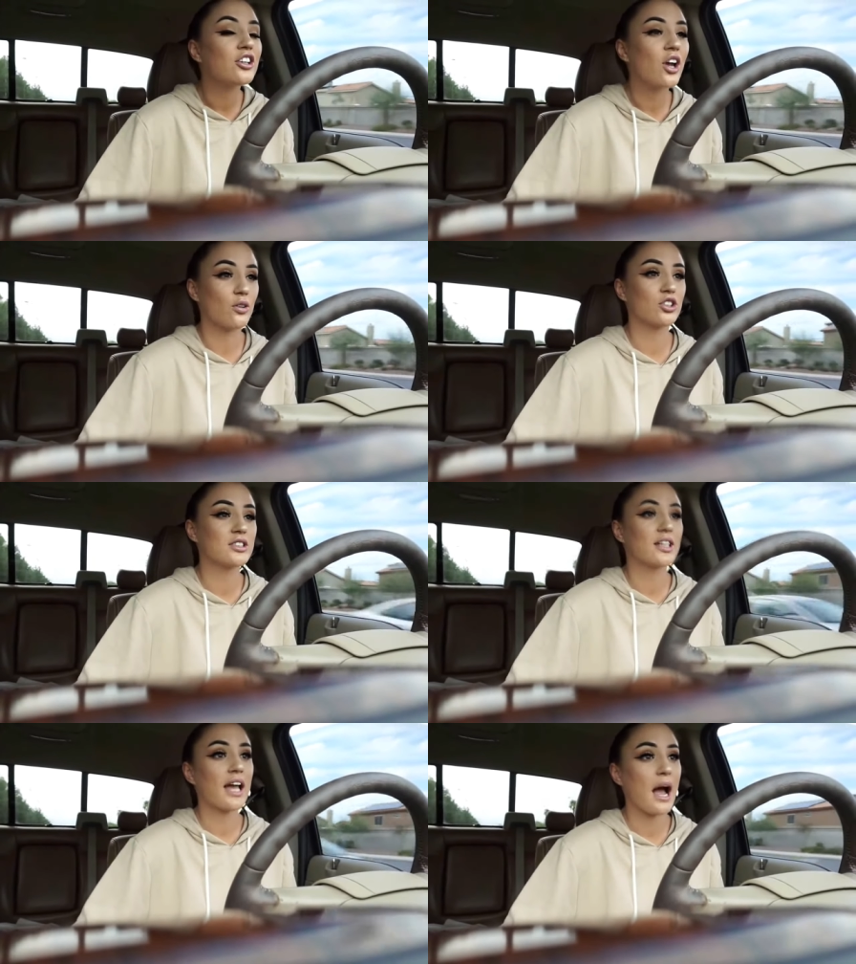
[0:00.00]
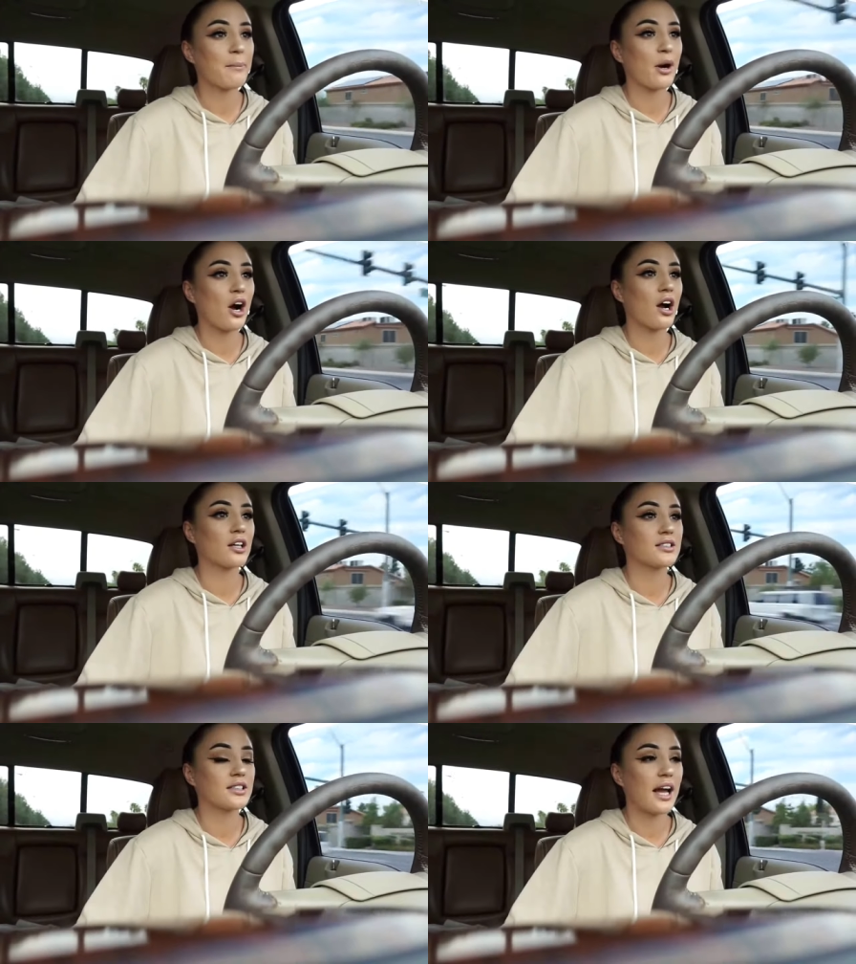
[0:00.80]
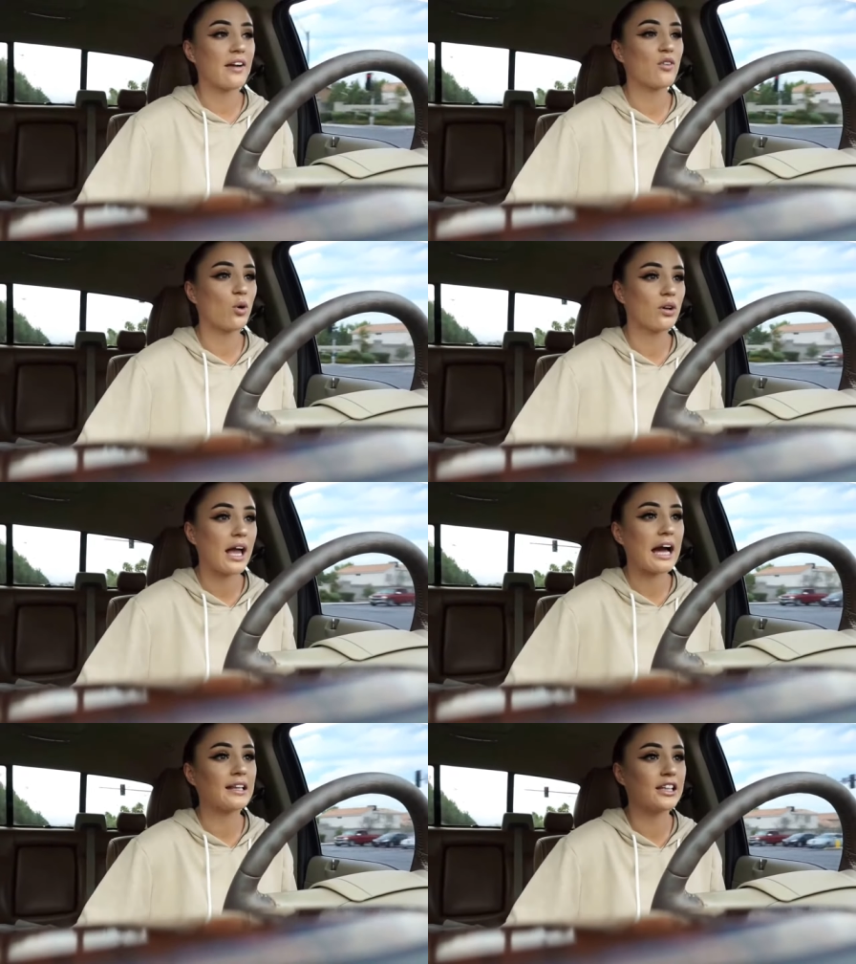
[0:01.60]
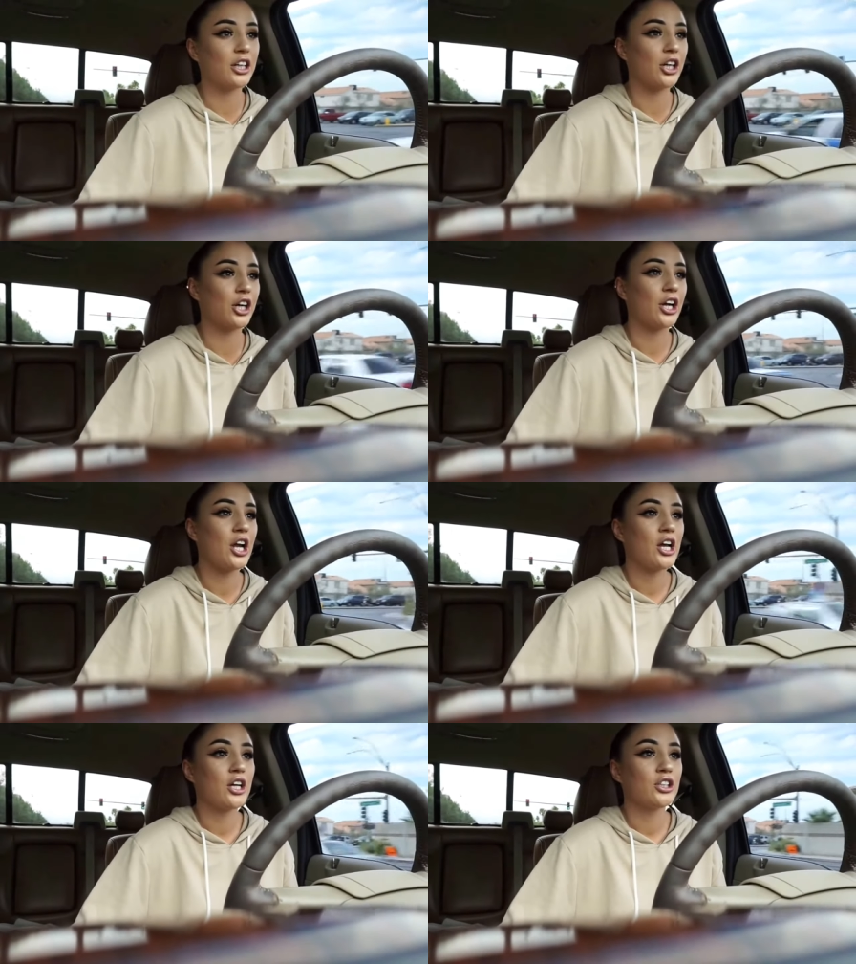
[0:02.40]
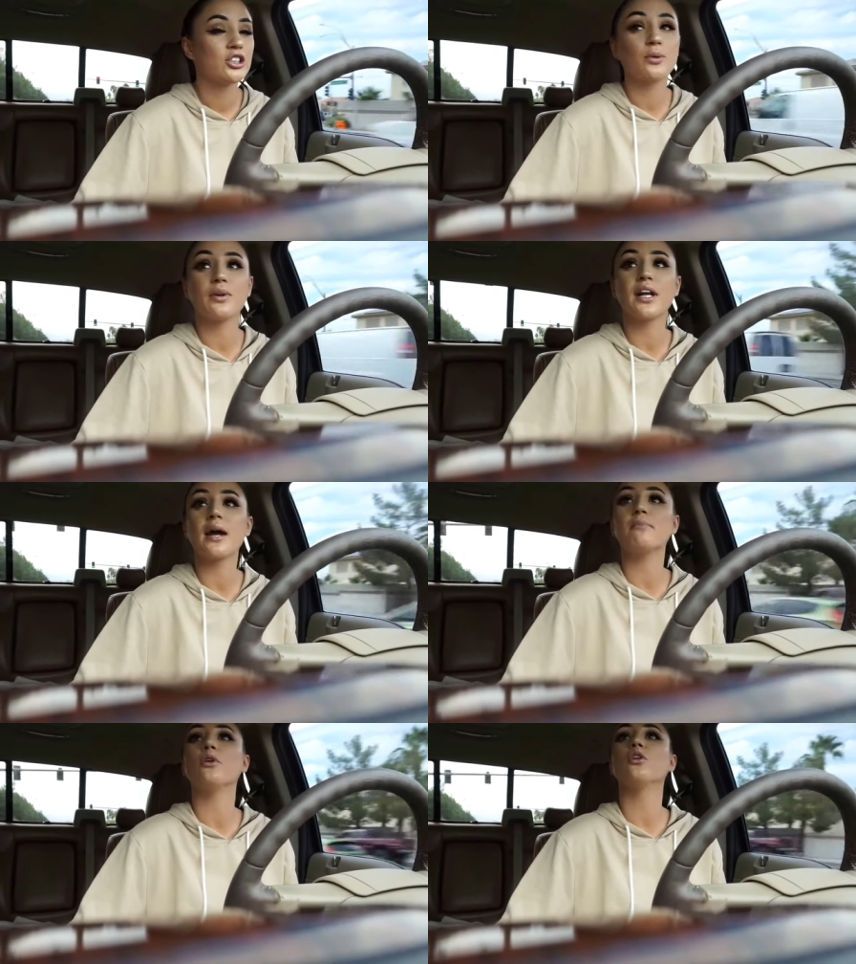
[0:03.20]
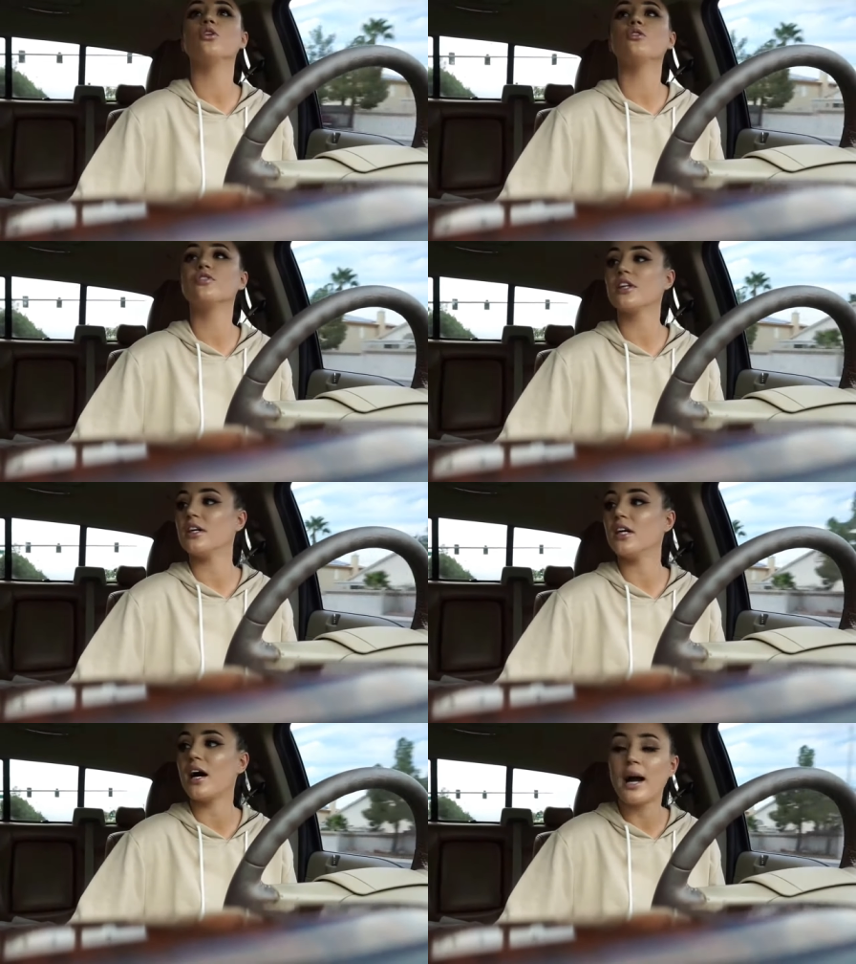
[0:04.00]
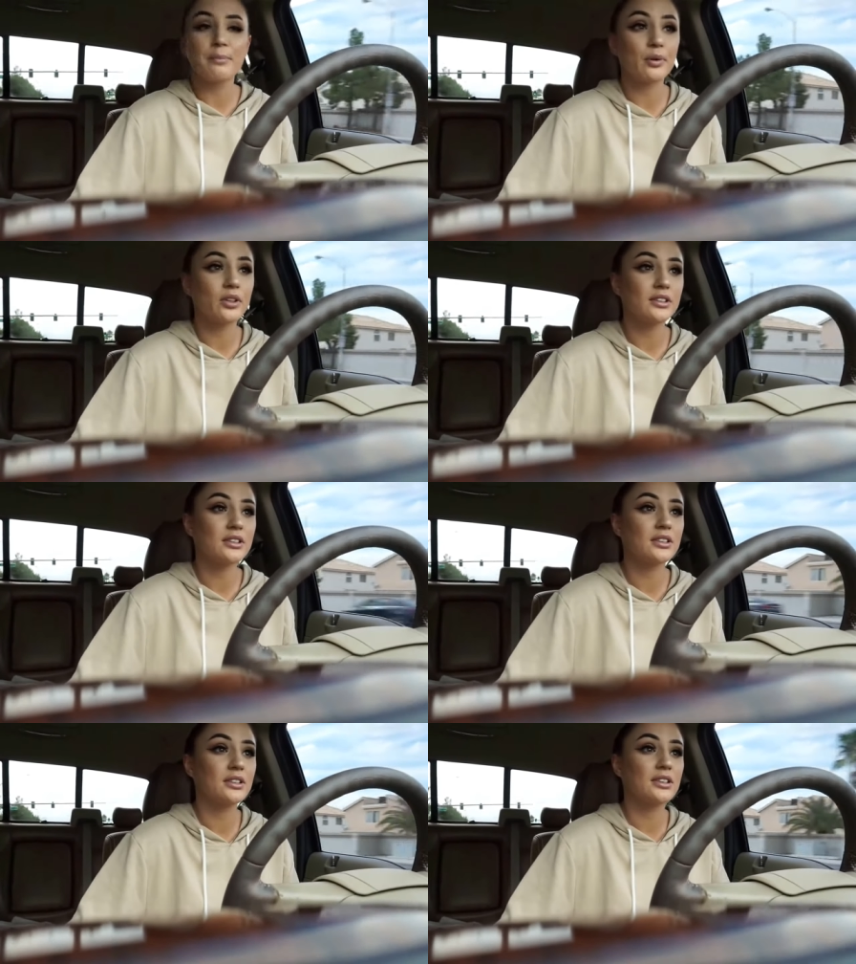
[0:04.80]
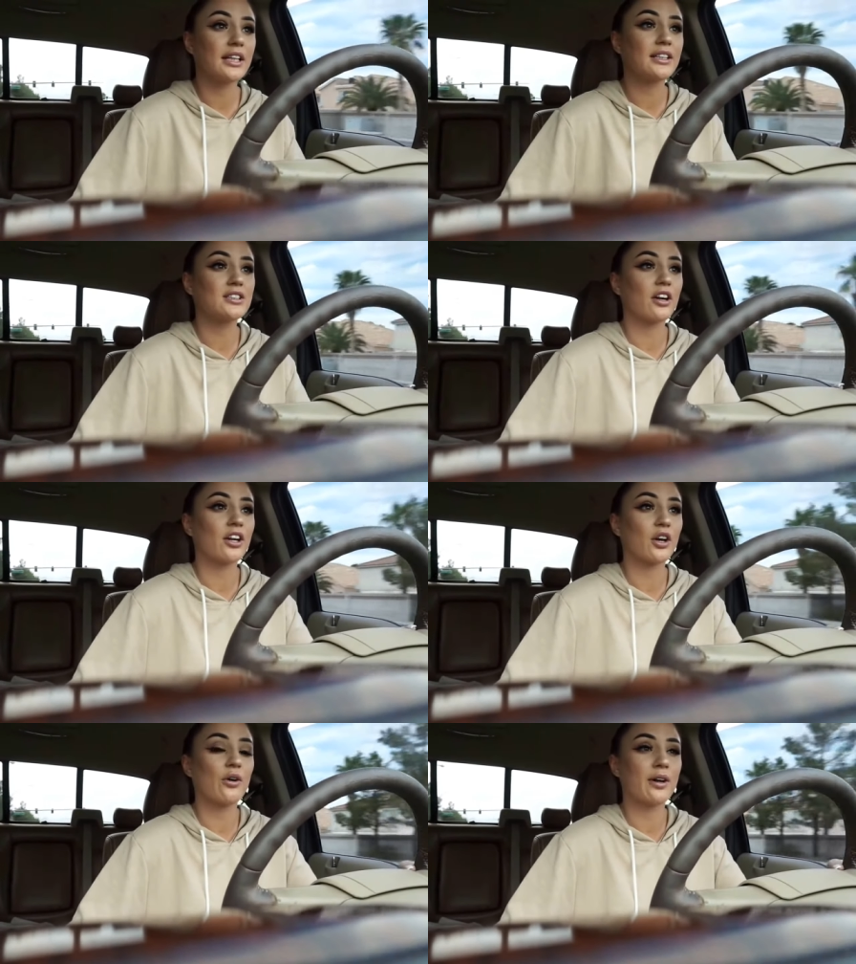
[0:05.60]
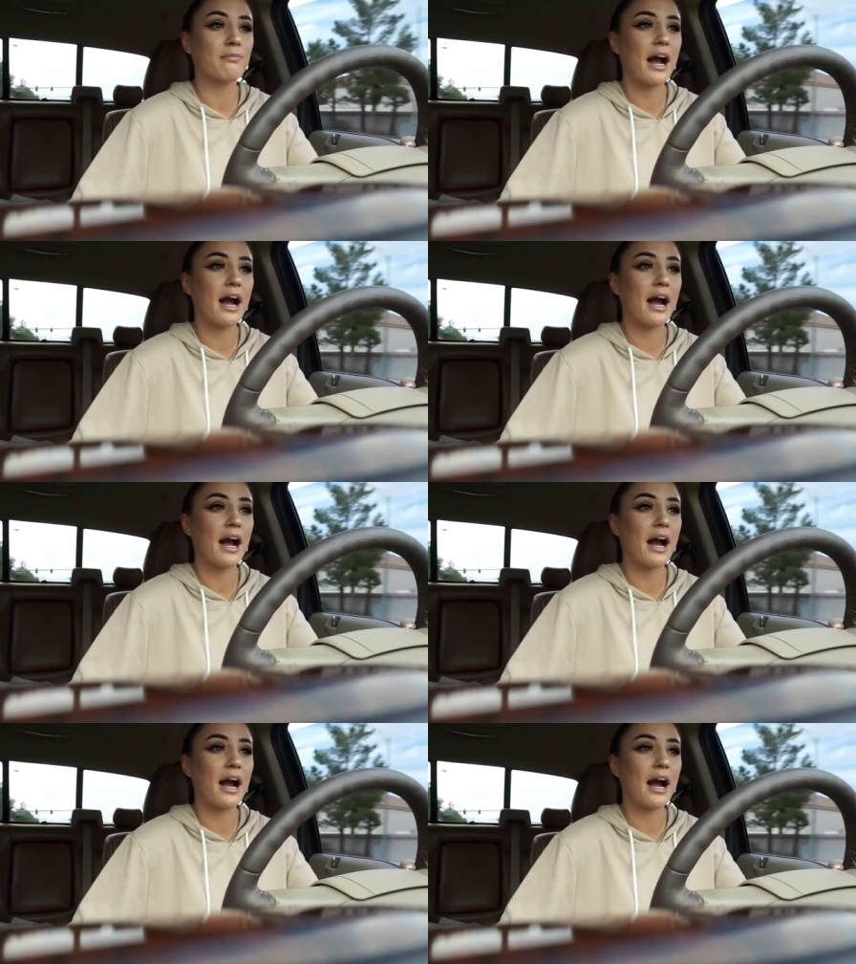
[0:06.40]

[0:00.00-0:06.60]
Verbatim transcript: No, just a cat box. I have old cat litter so when I moved, I put Tick started going